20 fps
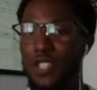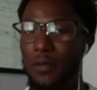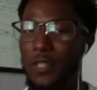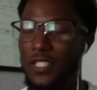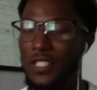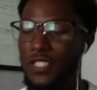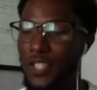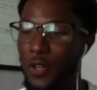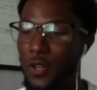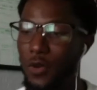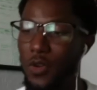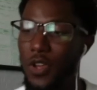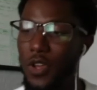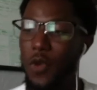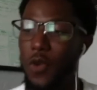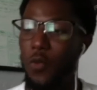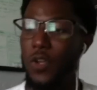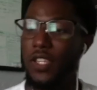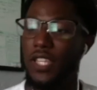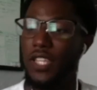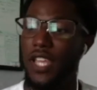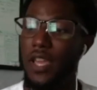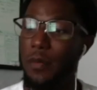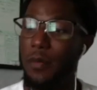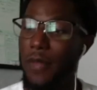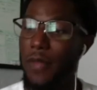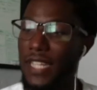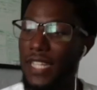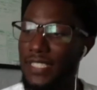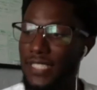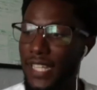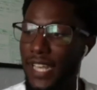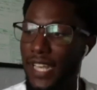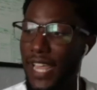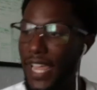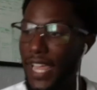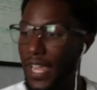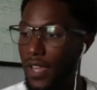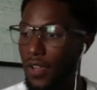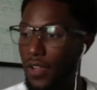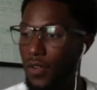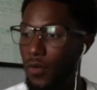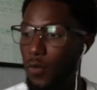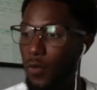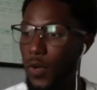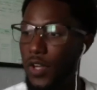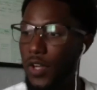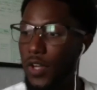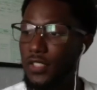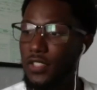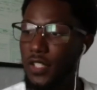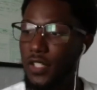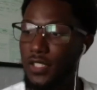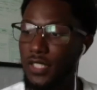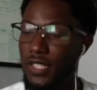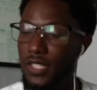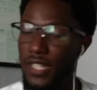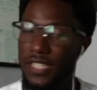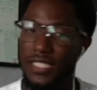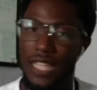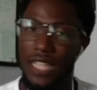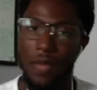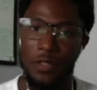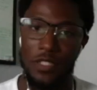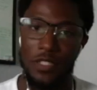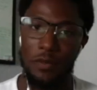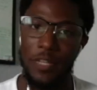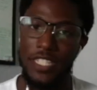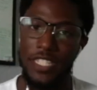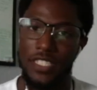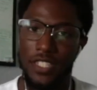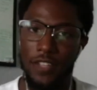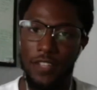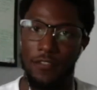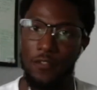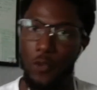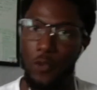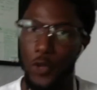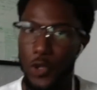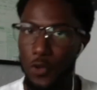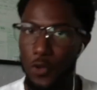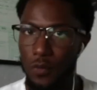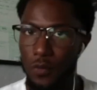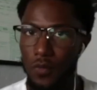So with him, I said, hey, we're going to start to establish a baseline for you.